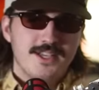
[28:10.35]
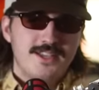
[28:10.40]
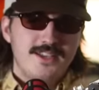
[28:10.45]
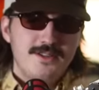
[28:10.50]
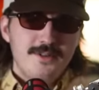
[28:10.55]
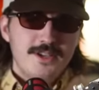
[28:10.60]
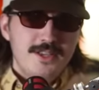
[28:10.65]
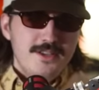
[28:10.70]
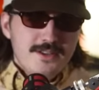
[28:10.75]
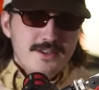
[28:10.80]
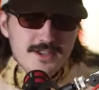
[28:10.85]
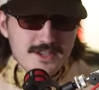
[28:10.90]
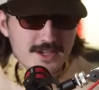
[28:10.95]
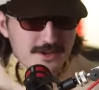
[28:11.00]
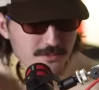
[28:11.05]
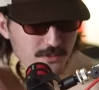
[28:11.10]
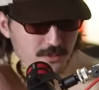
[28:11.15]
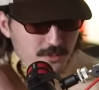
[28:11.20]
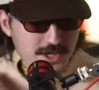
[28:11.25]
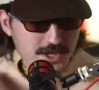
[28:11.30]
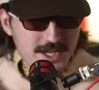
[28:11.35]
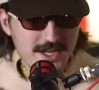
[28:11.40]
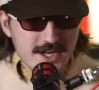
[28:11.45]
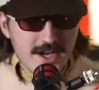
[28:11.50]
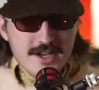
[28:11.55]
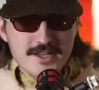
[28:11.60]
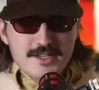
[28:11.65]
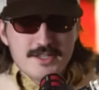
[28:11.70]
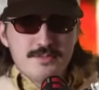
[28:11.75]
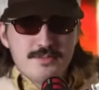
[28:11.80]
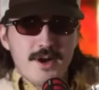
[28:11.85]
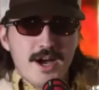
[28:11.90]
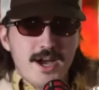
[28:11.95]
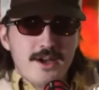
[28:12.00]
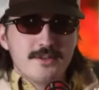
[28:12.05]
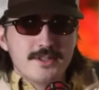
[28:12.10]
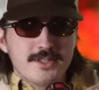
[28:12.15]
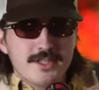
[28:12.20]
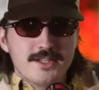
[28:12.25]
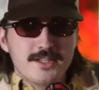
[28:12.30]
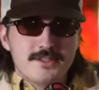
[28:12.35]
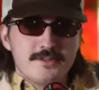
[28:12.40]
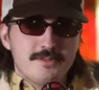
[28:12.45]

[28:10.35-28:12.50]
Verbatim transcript: come on, you can come read I Spy with us.